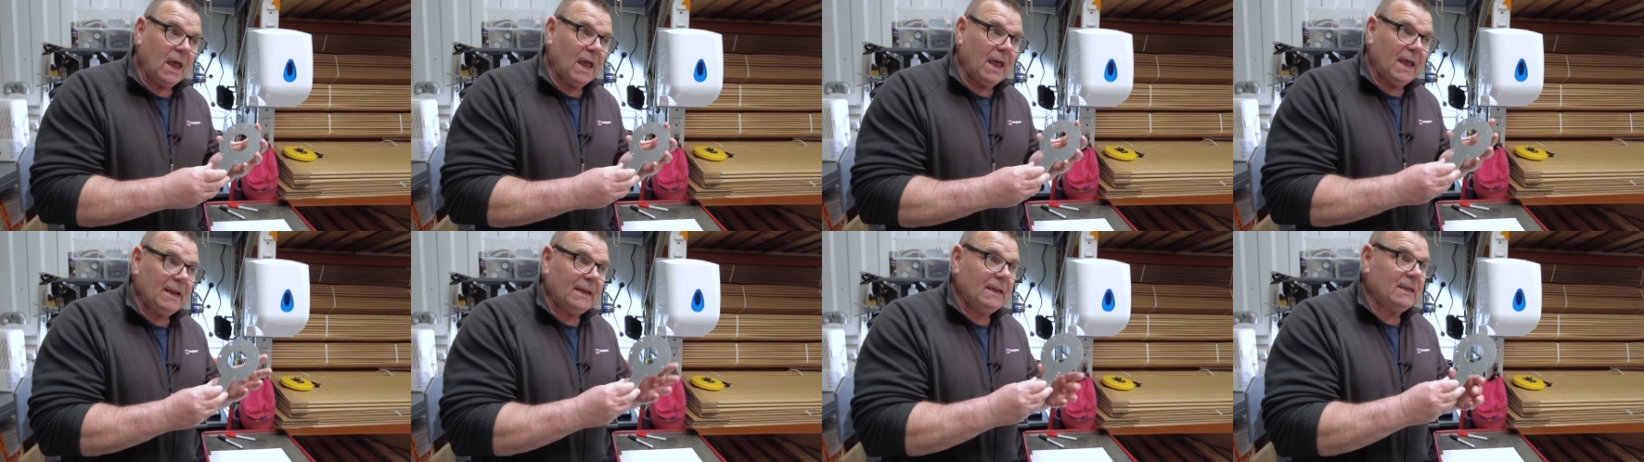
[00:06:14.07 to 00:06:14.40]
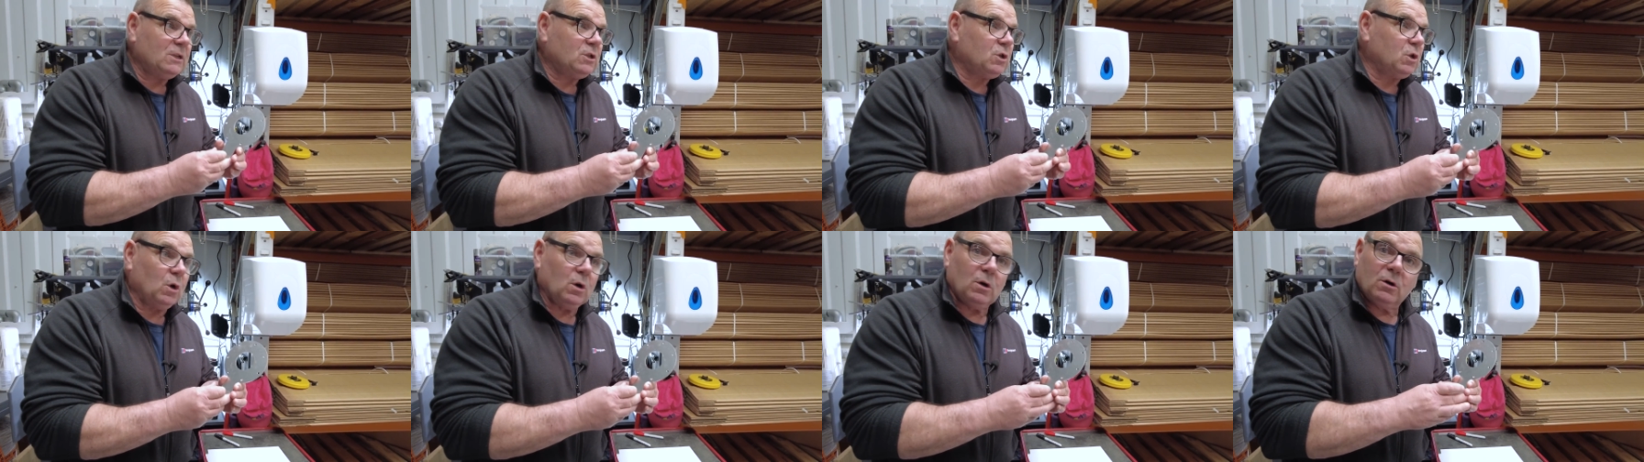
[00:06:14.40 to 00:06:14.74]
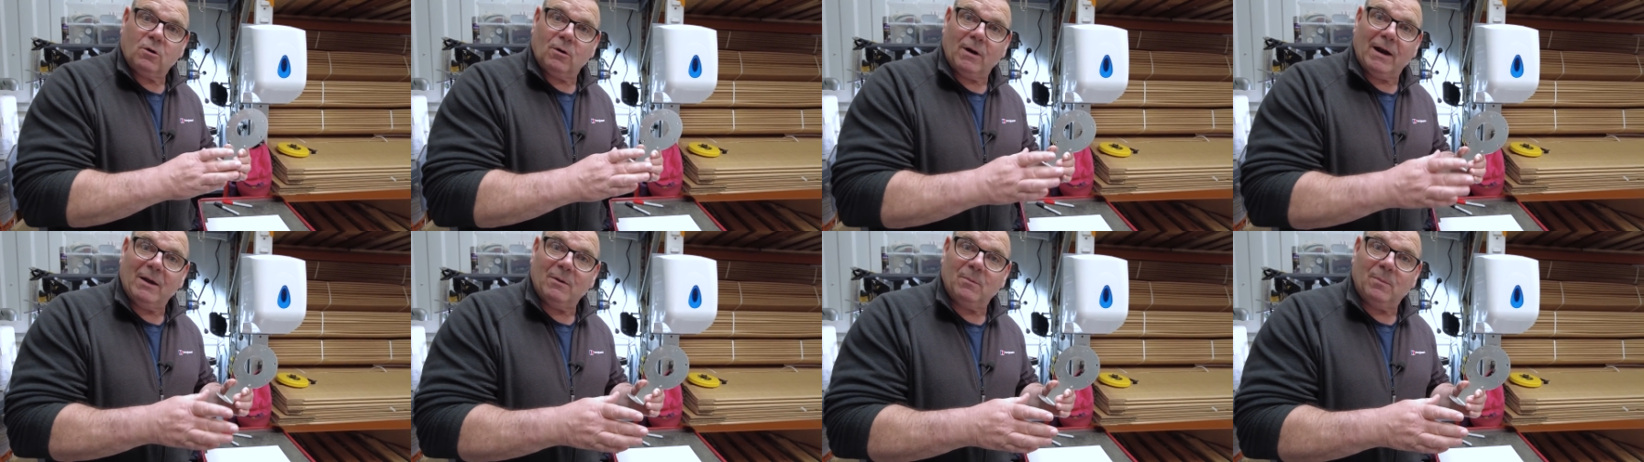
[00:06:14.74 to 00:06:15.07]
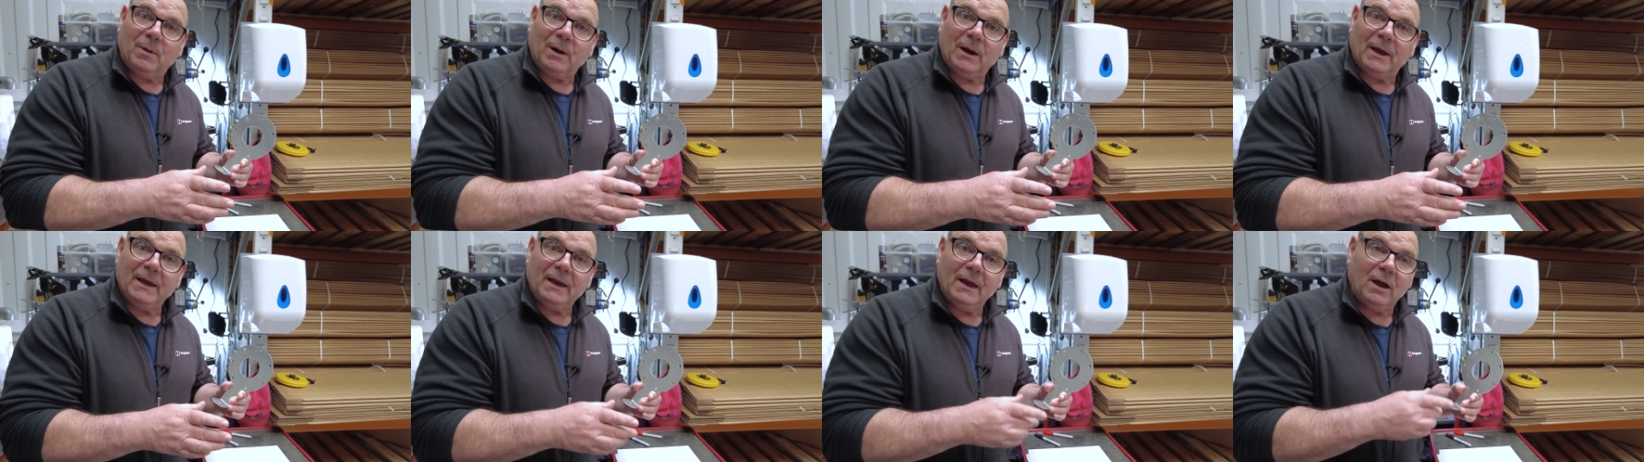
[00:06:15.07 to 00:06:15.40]
any sort of ground
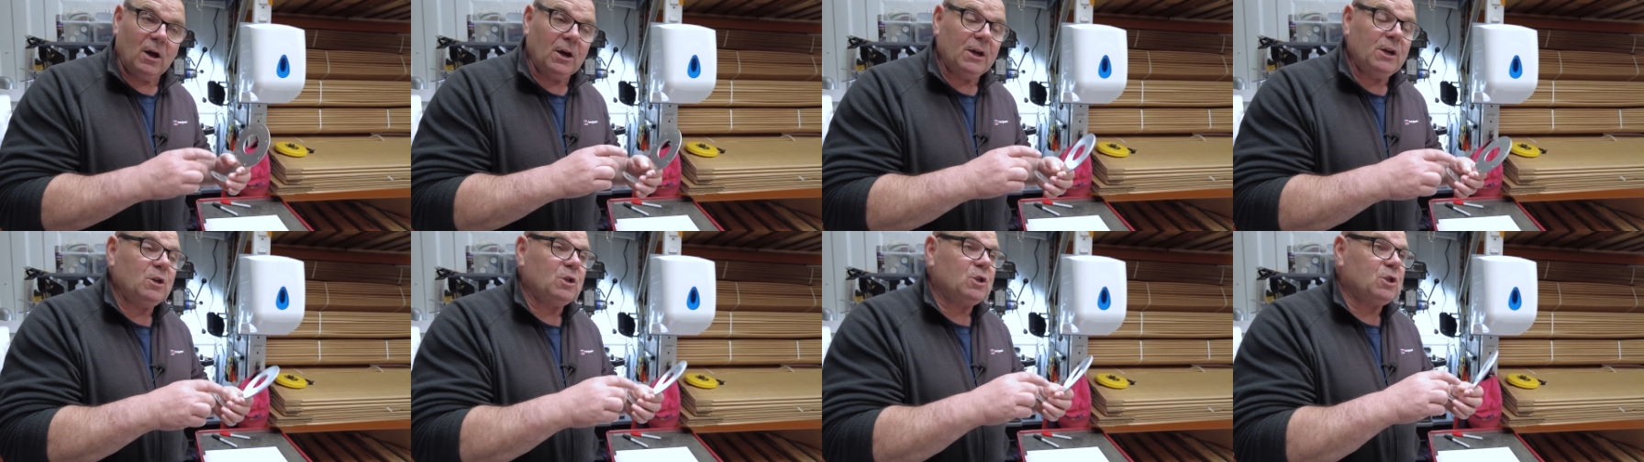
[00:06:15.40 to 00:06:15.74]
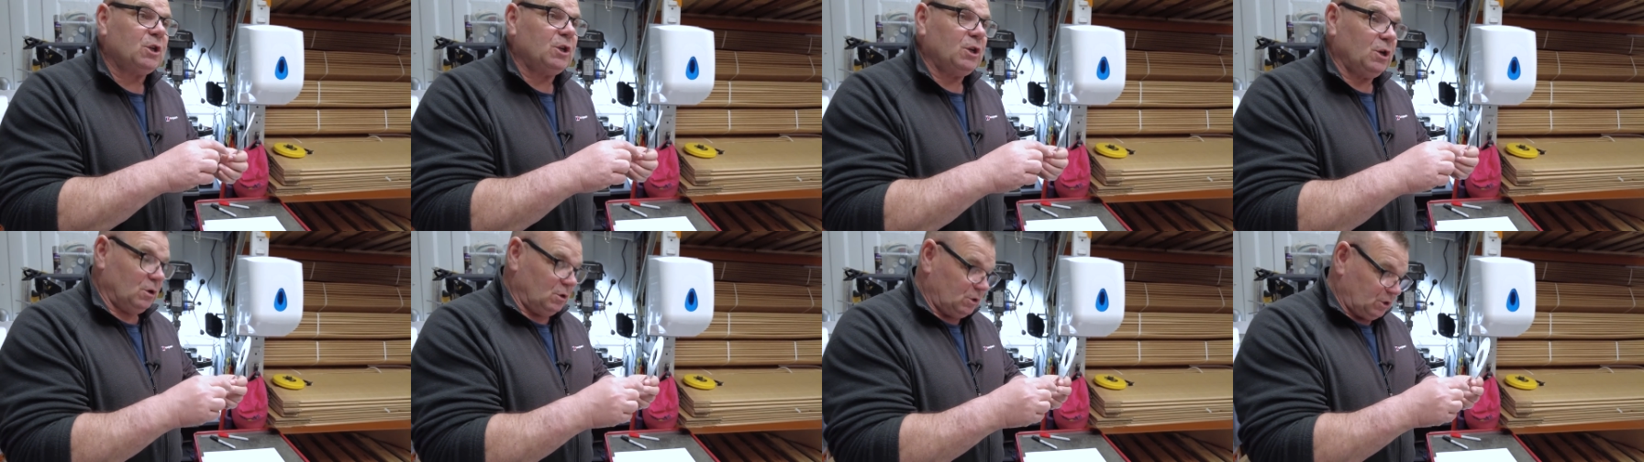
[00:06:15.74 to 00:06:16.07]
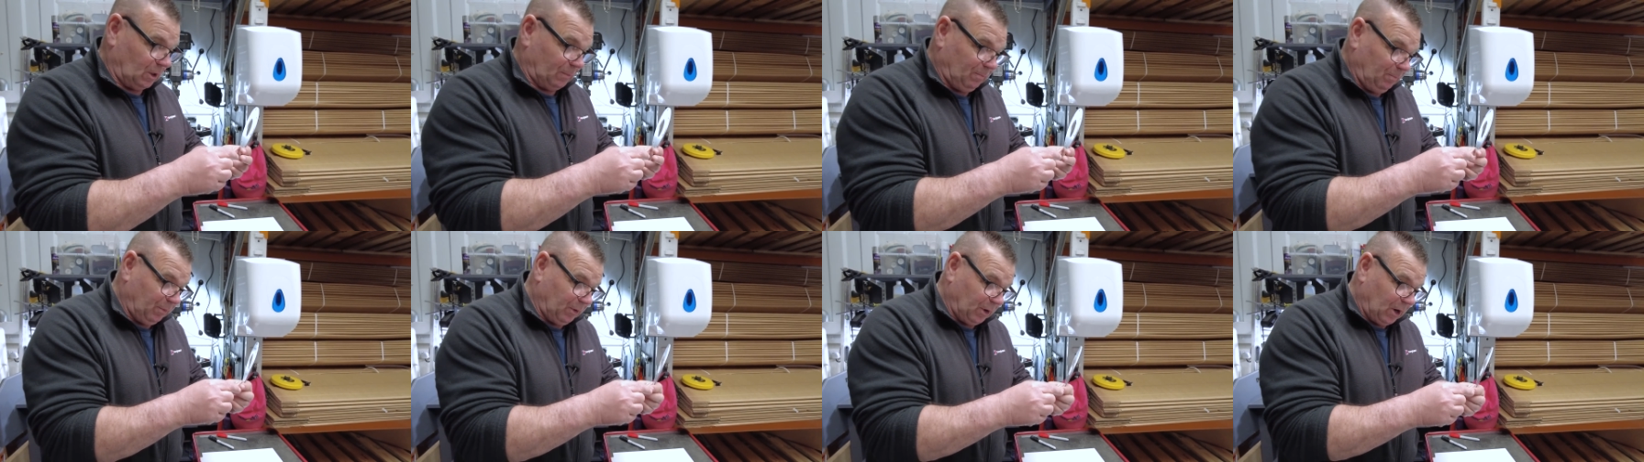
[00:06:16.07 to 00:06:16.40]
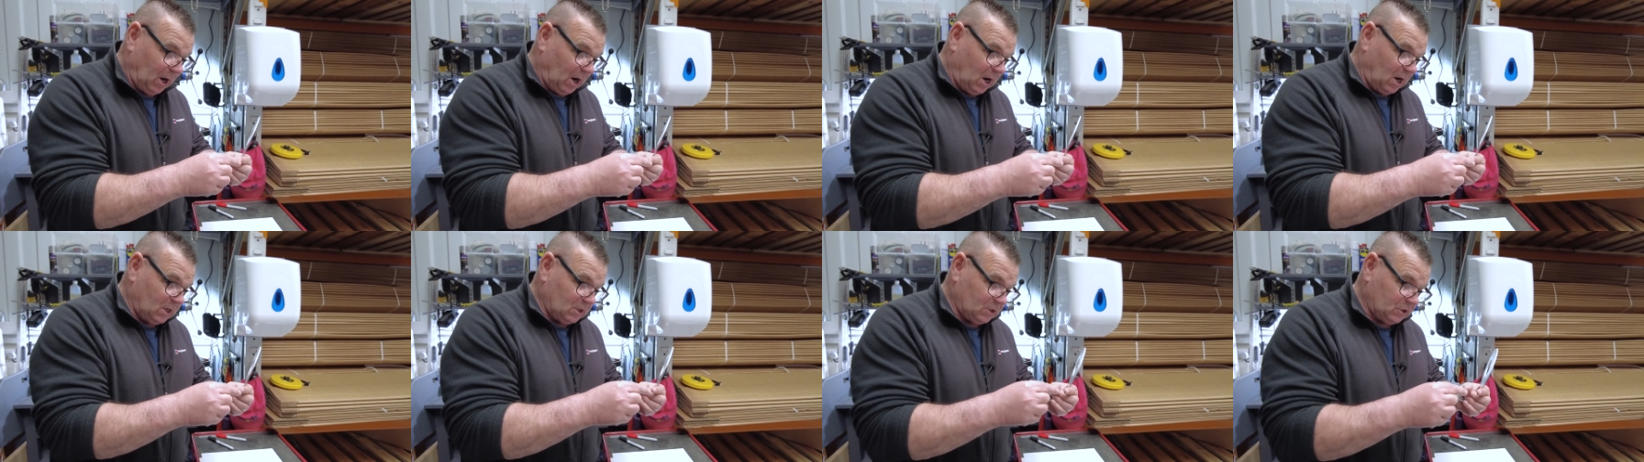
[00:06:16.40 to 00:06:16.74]
plate. I used to use a
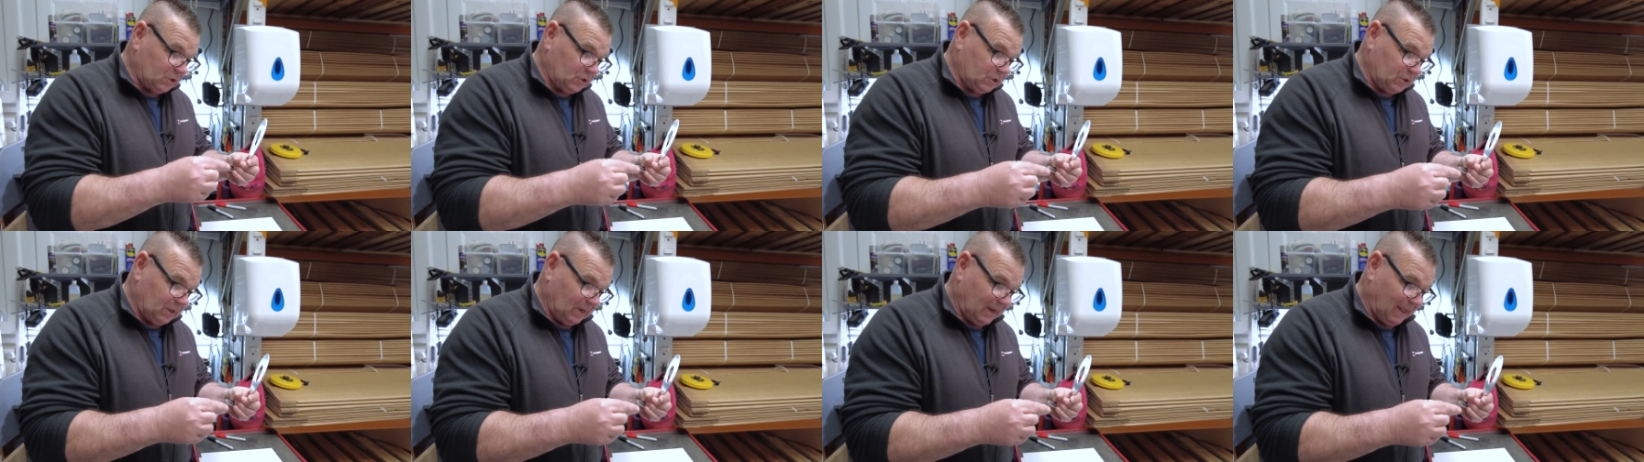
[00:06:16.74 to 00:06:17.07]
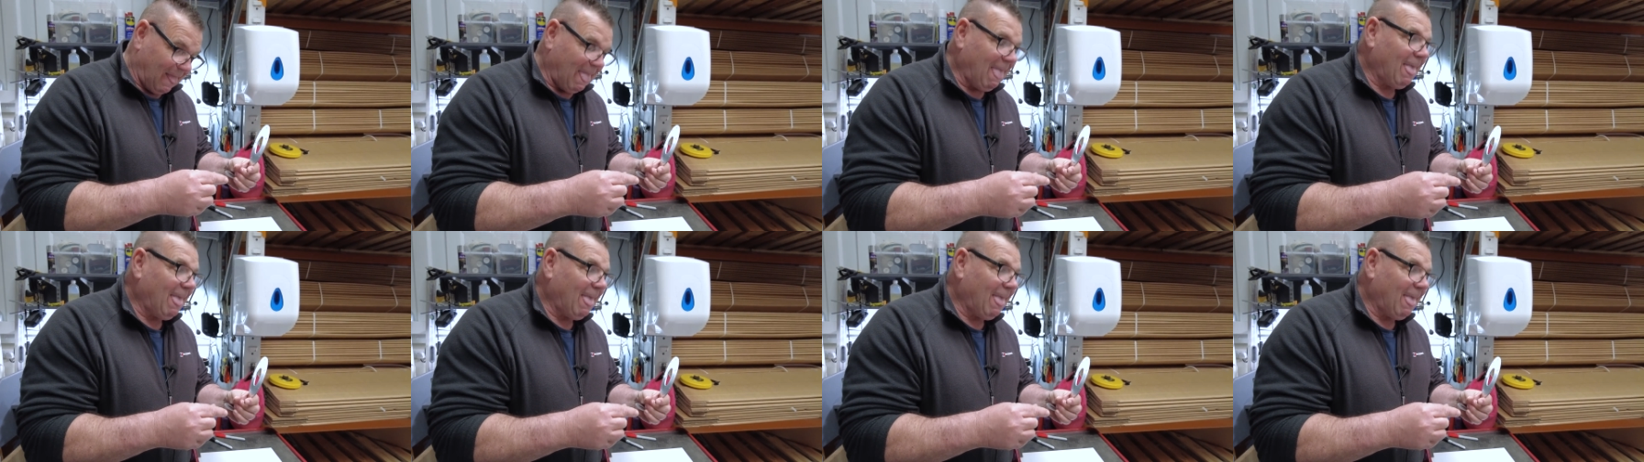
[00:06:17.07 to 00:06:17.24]
brass